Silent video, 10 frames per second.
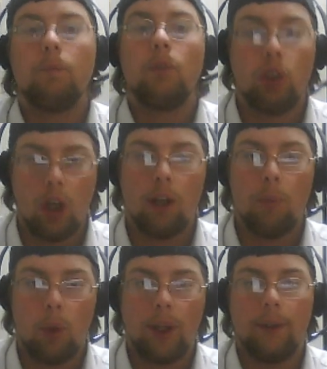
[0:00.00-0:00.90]

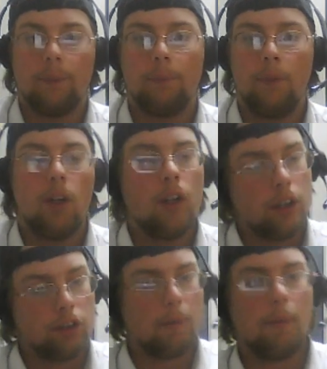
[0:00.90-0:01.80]
Solemn warning.
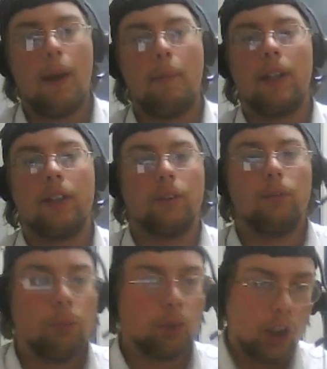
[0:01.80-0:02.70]
Summon Mind Master.
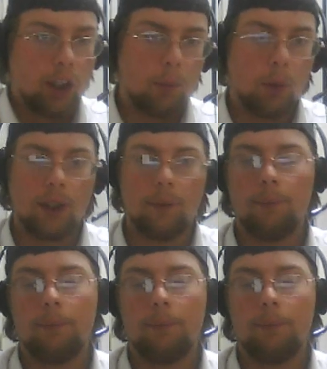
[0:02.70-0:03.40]
Solemn warning.